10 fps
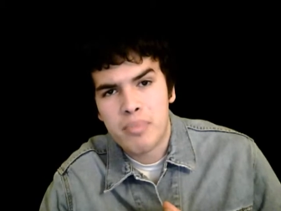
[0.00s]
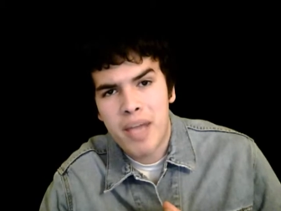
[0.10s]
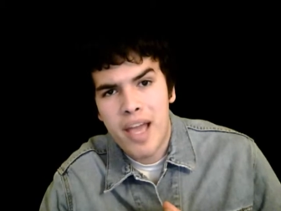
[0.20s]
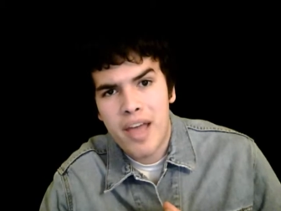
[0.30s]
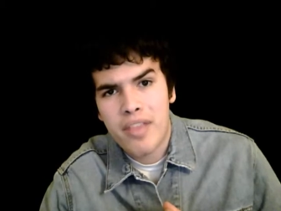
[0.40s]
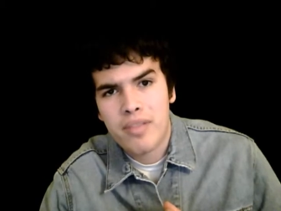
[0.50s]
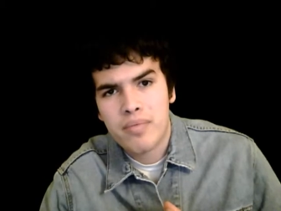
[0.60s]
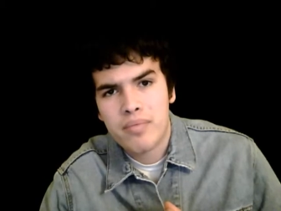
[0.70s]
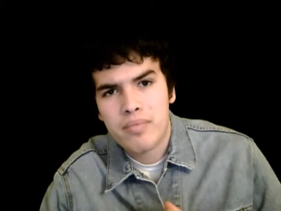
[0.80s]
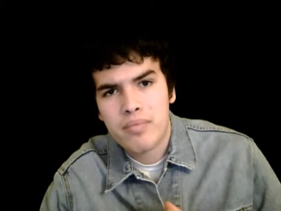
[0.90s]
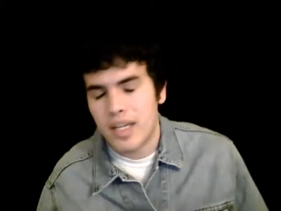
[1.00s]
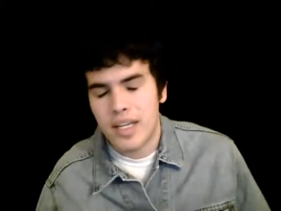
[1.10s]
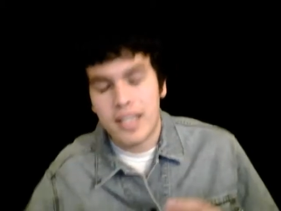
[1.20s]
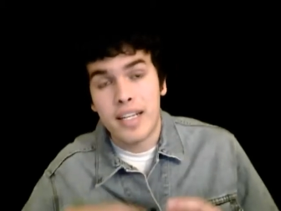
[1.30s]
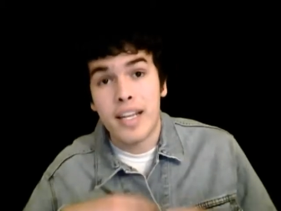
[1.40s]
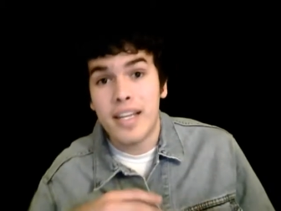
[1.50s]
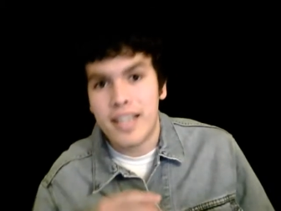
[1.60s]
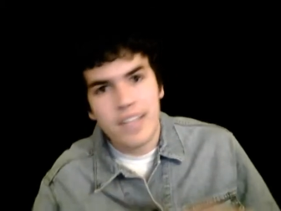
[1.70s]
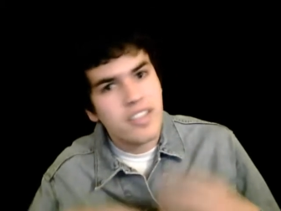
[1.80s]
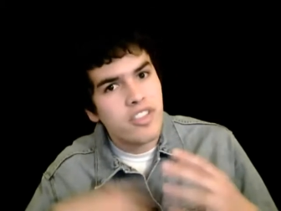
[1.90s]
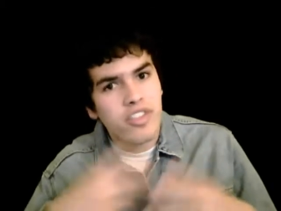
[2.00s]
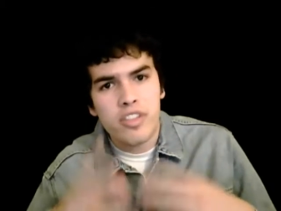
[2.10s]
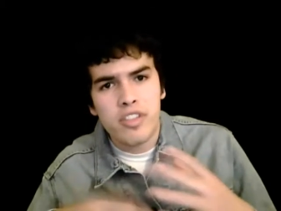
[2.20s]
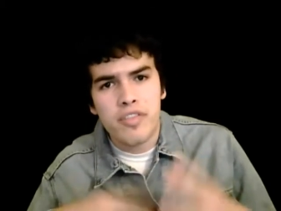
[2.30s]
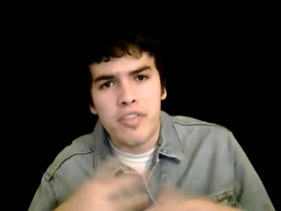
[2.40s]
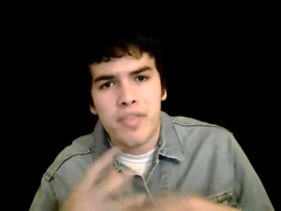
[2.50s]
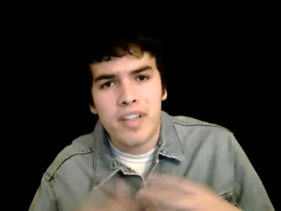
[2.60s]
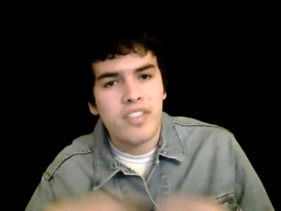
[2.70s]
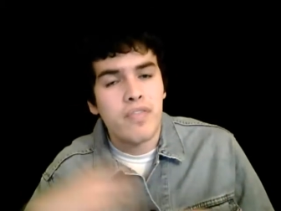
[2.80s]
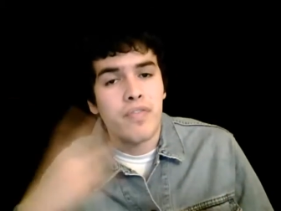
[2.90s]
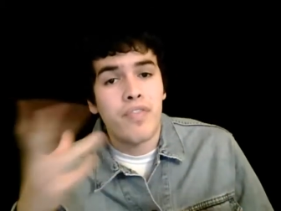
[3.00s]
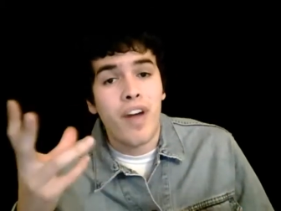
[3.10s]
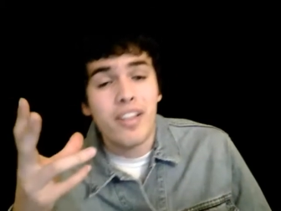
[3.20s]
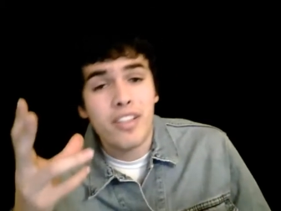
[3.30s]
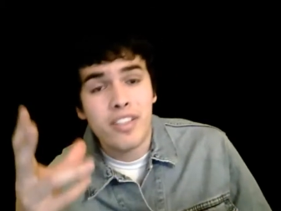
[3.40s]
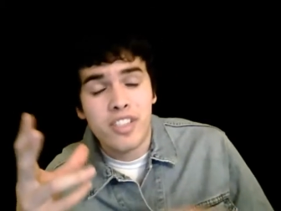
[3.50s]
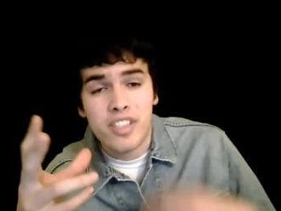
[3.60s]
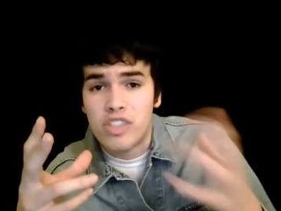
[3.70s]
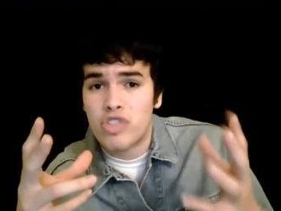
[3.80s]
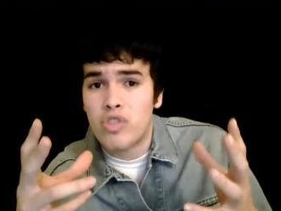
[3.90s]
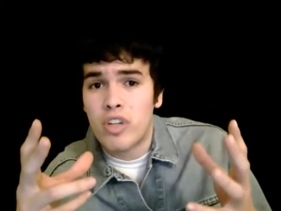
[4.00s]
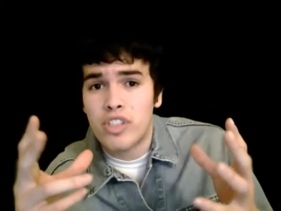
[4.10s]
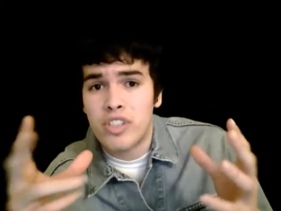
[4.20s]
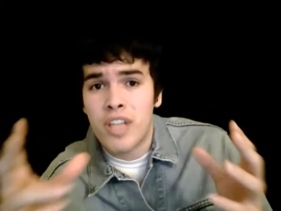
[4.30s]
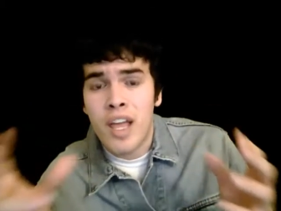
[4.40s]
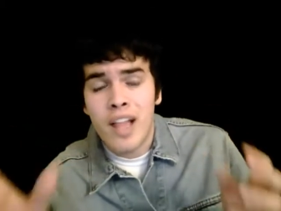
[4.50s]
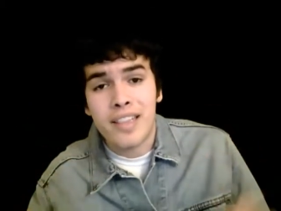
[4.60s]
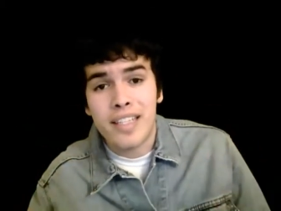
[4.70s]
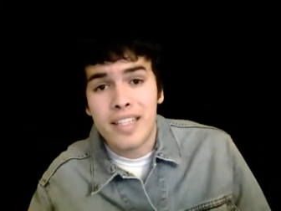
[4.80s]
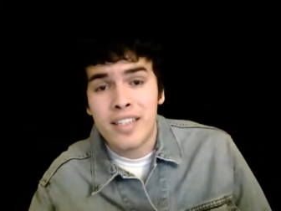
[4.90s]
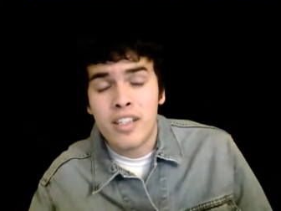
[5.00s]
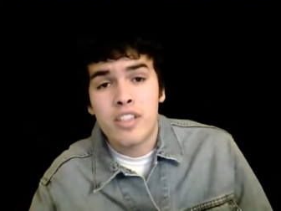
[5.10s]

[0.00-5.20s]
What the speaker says: path. In any case, a series of events and violence and destruction lead